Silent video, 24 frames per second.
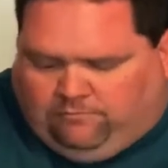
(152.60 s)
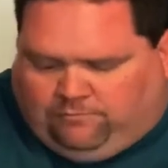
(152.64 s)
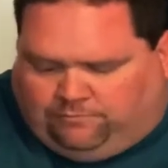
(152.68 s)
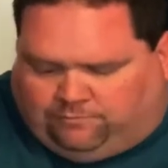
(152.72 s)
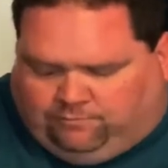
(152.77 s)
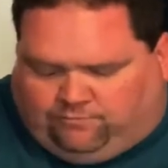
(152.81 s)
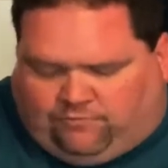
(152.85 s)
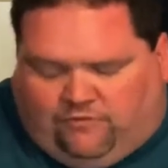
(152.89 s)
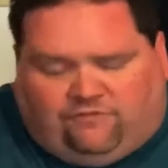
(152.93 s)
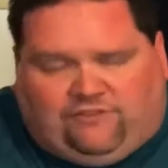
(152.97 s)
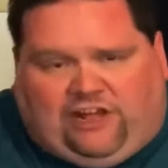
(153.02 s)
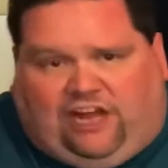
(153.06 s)

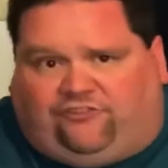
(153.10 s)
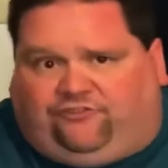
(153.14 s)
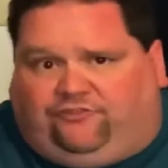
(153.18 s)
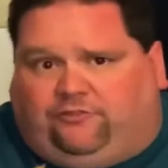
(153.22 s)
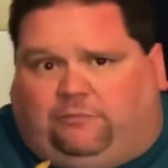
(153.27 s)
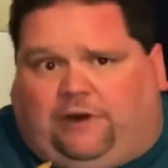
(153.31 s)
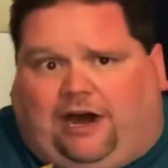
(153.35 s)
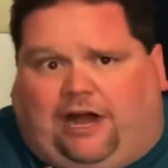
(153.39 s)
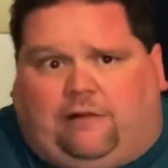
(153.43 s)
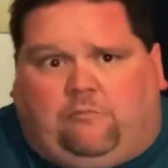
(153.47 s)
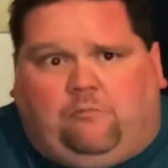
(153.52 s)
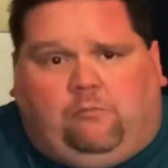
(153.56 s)
That's the
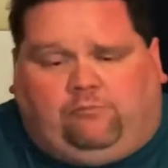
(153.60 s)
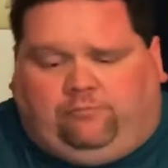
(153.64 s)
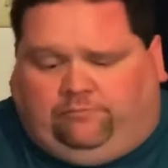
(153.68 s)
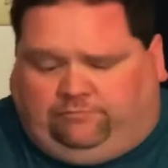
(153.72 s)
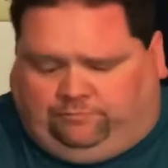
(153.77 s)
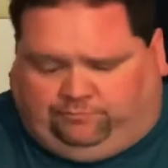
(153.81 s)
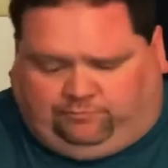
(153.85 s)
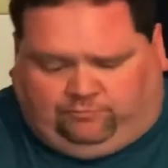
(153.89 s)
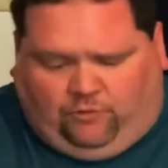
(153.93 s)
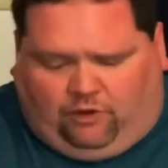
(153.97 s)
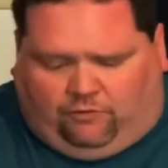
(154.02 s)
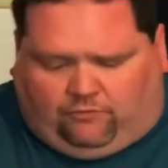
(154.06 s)
bite.
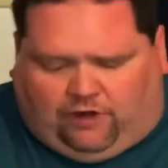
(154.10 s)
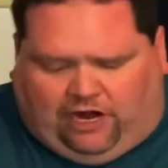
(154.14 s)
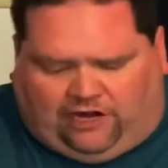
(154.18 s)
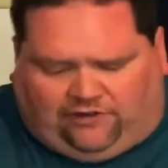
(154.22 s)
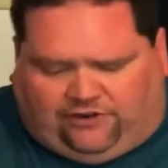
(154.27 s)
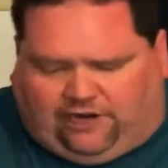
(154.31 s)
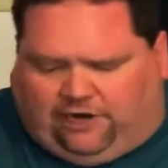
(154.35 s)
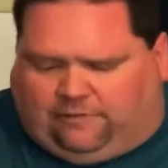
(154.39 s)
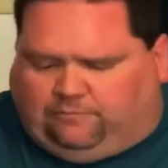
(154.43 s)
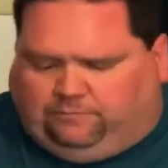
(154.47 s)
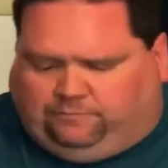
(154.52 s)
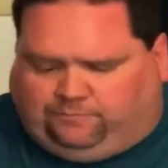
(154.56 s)
Right
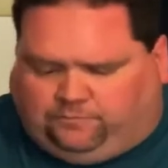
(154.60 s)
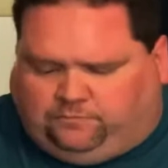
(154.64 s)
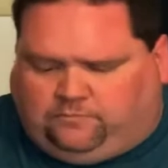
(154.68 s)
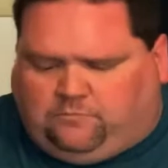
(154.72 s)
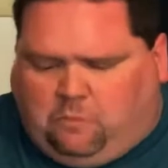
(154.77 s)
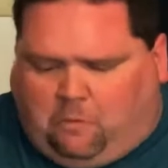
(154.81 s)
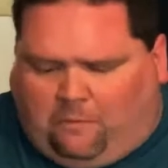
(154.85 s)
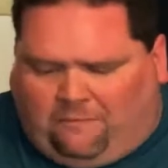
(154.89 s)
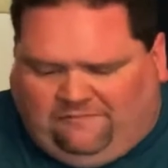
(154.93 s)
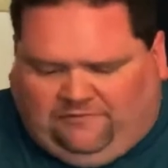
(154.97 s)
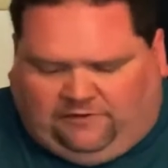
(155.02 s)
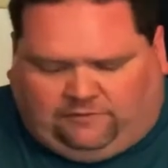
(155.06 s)
there.
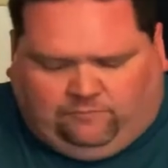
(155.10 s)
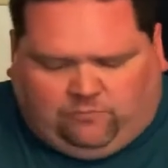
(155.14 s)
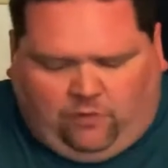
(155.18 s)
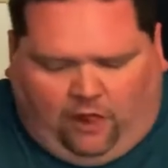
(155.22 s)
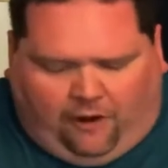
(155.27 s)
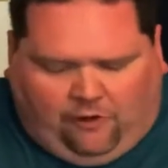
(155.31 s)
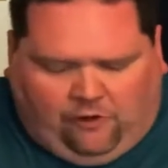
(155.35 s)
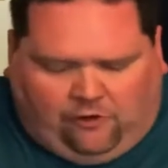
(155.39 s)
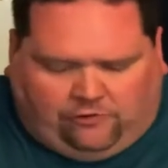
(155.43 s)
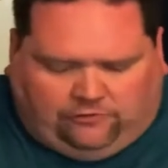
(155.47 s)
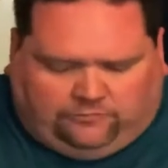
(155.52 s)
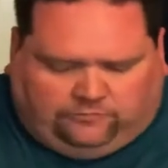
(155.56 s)

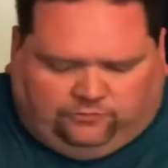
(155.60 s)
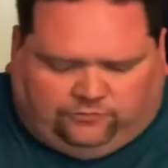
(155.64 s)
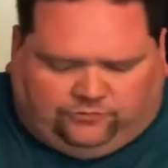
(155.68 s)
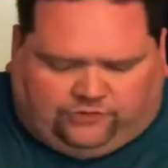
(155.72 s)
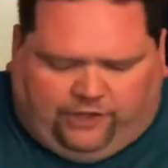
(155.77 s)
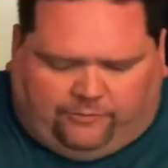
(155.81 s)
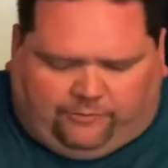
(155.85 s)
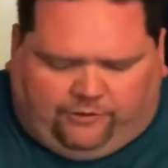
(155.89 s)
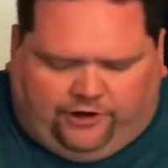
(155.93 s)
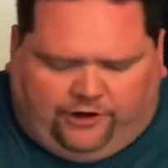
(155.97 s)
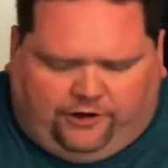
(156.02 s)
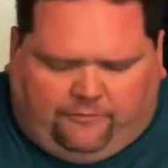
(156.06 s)
Dip
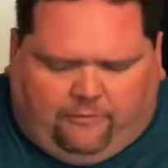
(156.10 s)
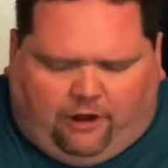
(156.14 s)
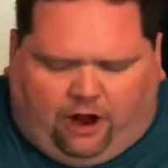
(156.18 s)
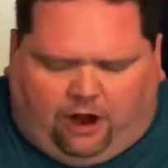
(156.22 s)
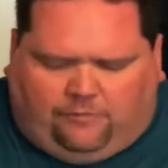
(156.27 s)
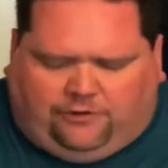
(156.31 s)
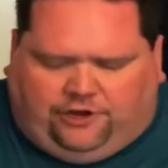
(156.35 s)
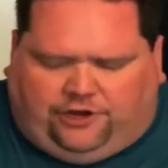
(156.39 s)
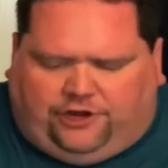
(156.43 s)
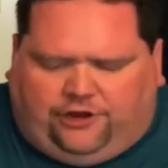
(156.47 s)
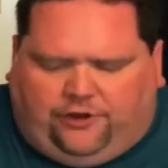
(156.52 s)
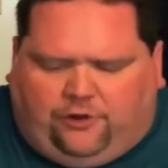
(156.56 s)
it in the
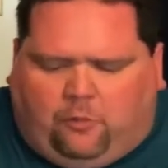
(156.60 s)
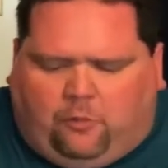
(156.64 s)
barbecue.